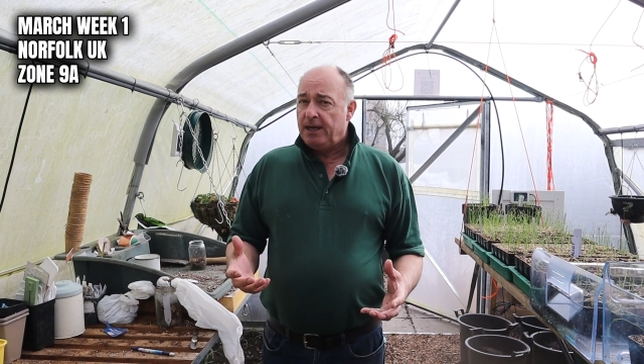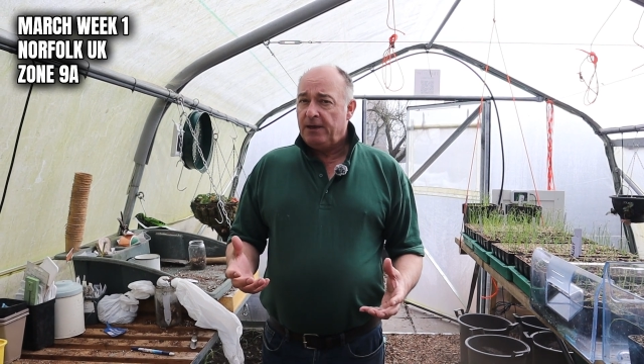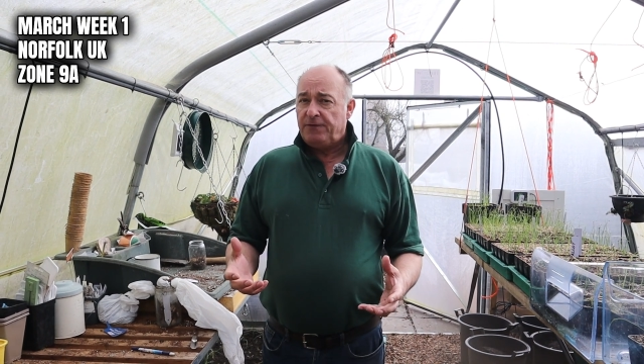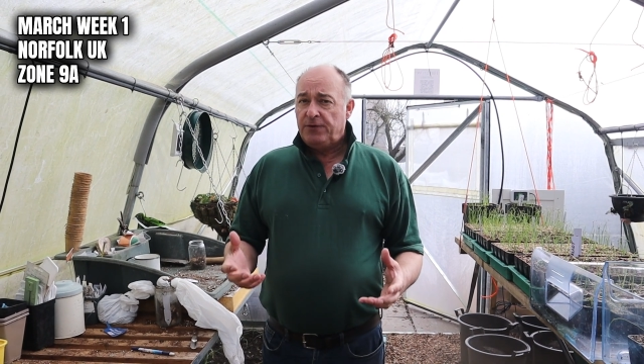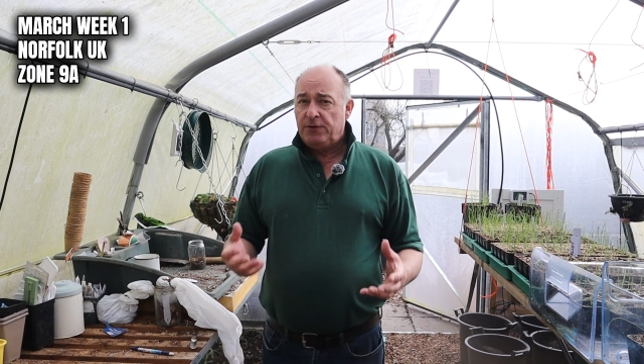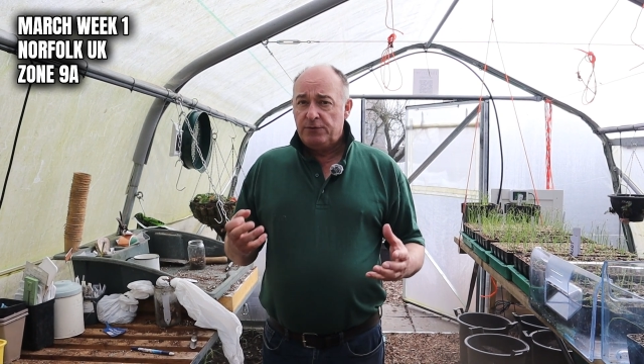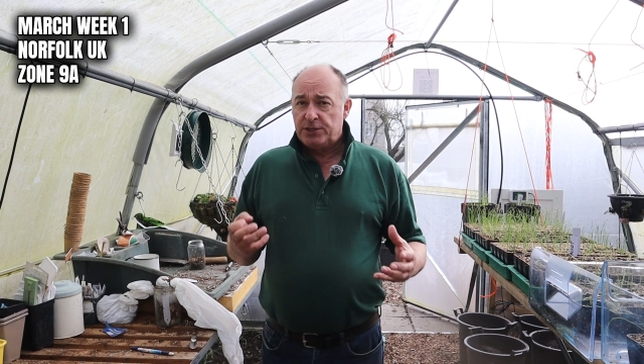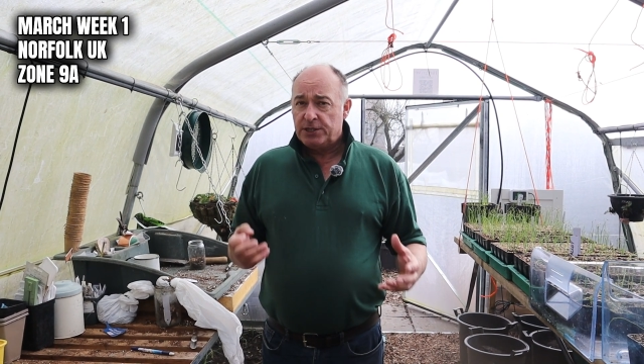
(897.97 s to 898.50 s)

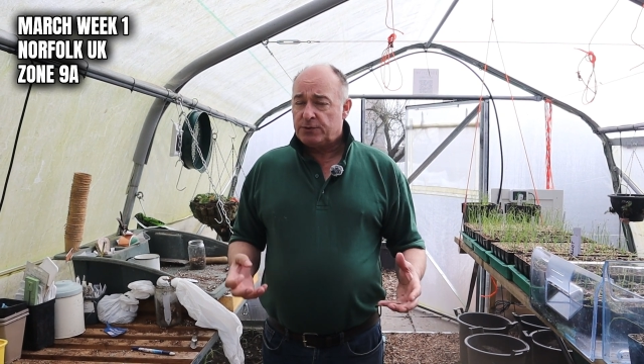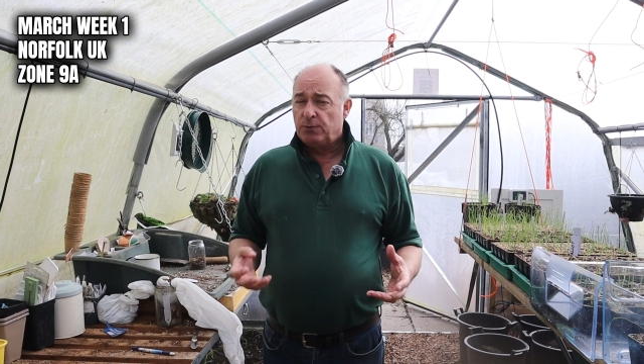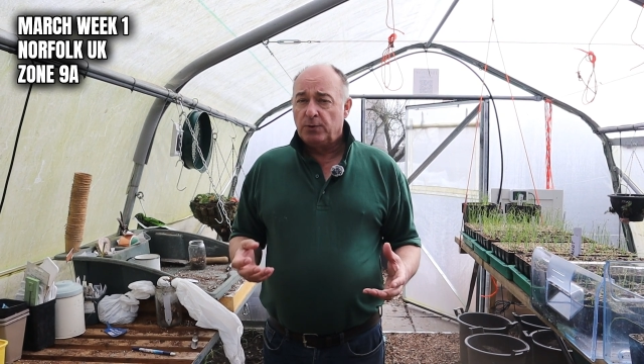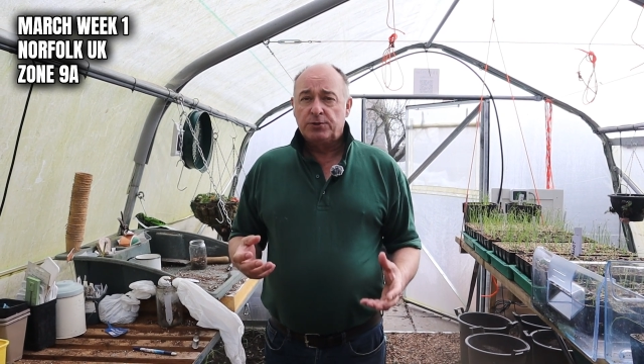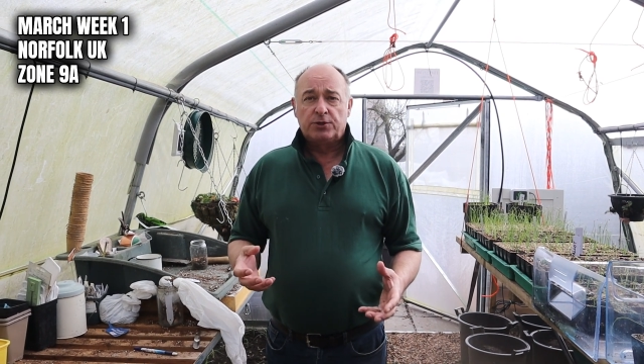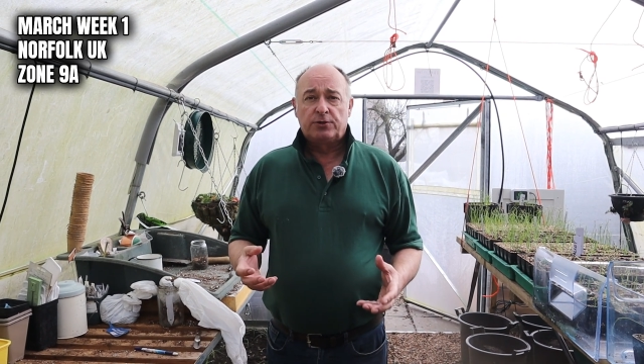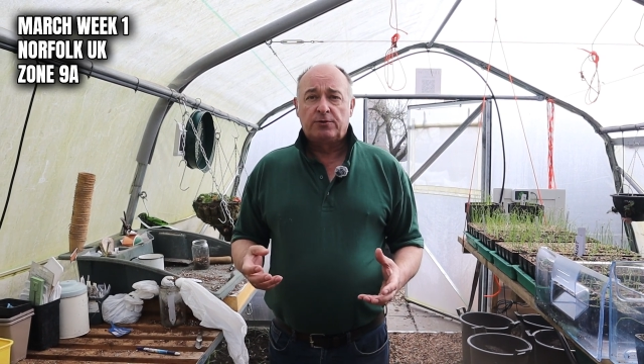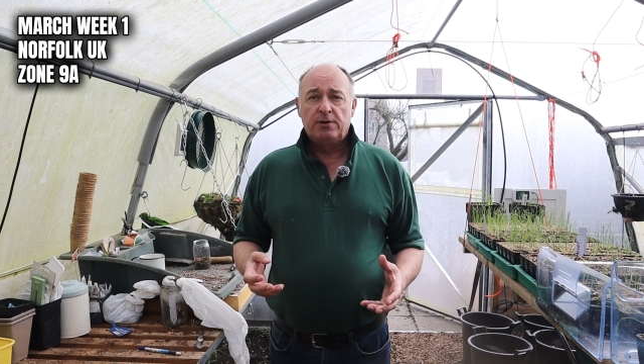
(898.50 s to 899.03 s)
If you just
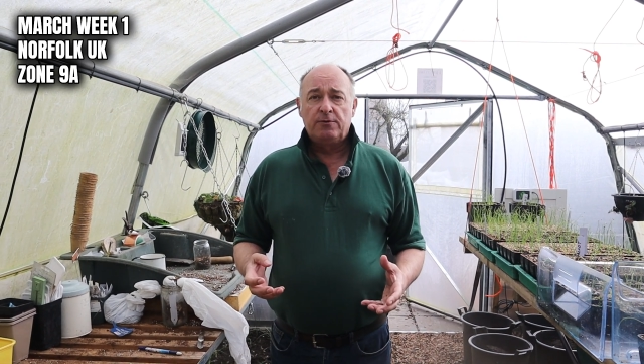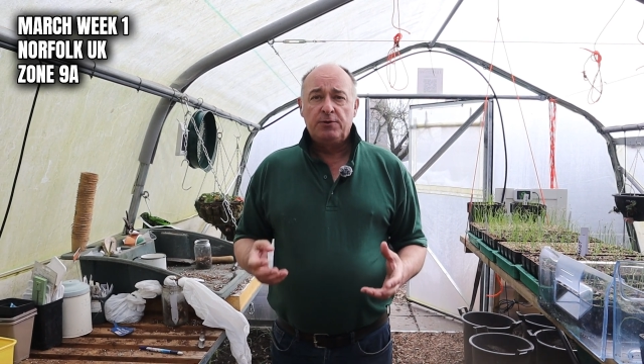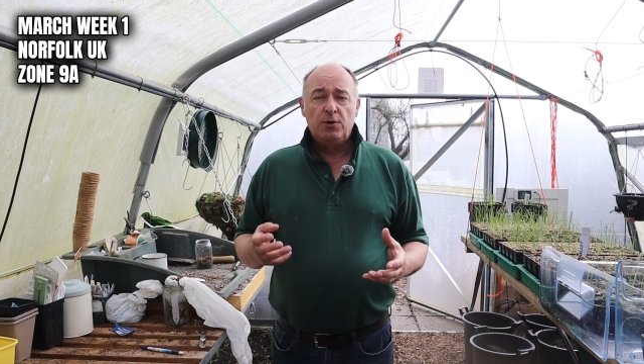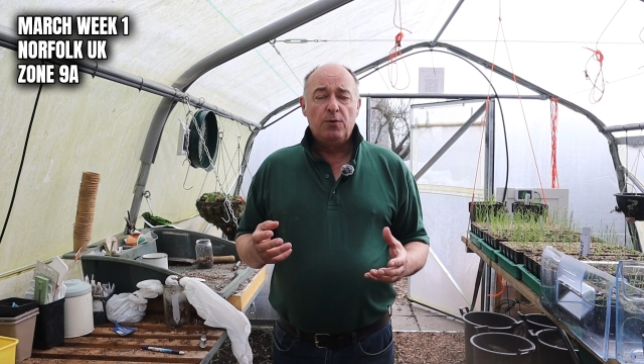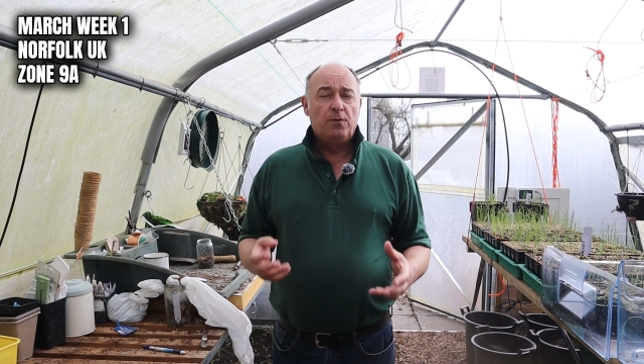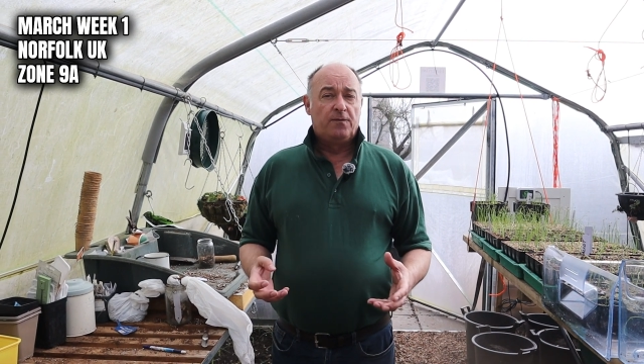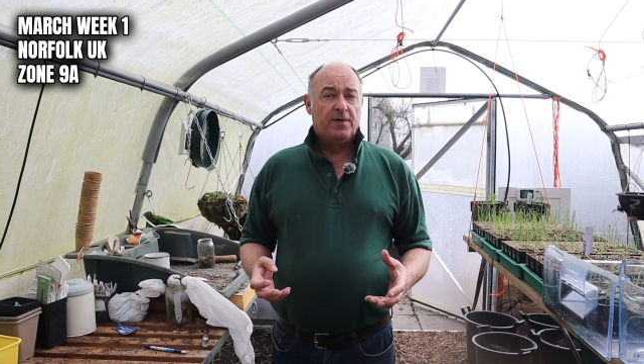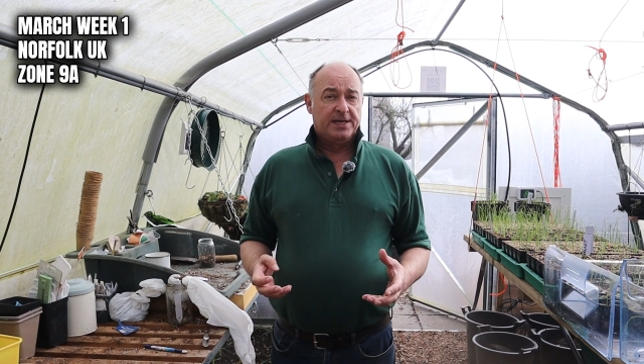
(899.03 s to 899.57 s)
want to grow your